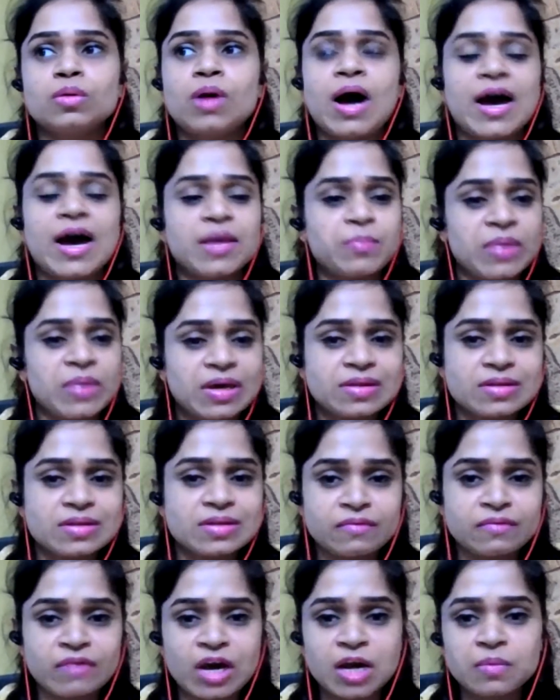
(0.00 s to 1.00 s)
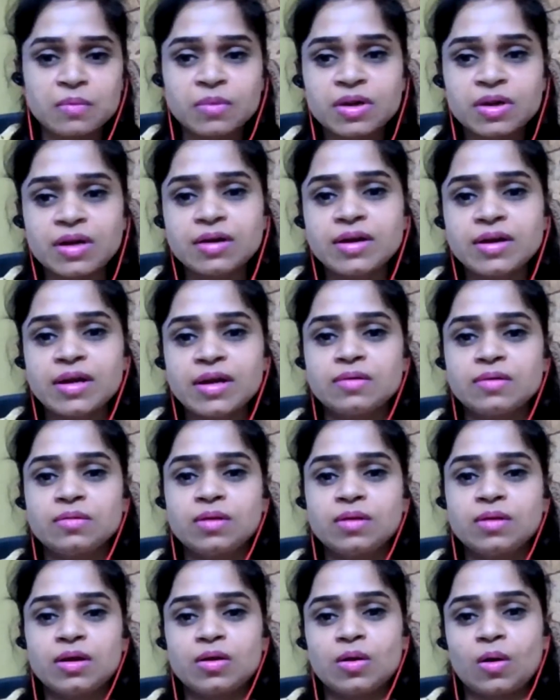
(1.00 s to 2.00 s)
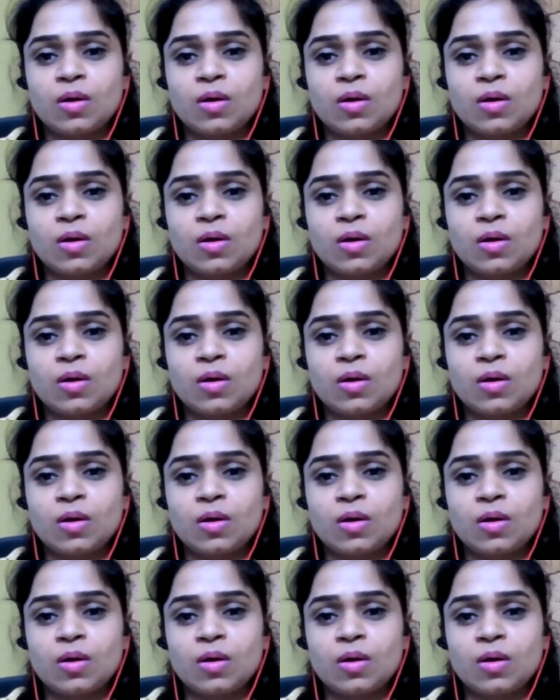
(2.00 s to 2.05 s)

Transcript: high paced environment and a